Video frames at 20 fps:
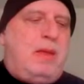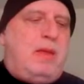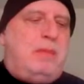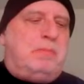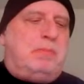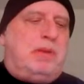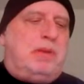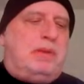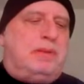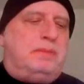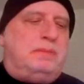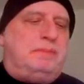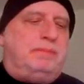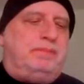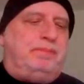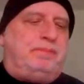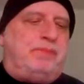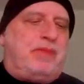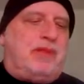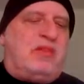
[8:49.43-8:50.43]
But
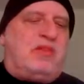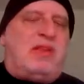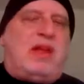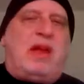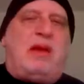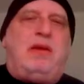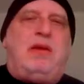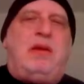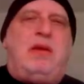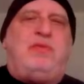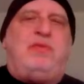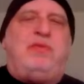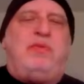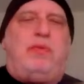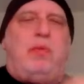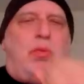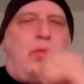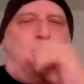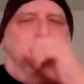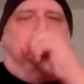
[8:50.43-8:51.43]
there's not enough,
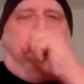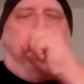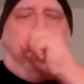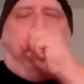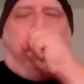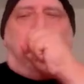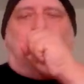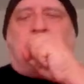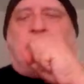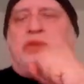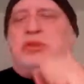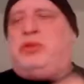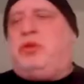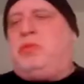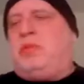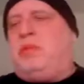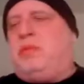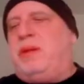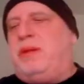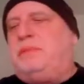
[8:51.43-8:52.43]
oh, excuse
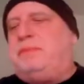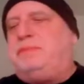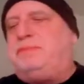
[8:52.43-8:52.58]
me, man.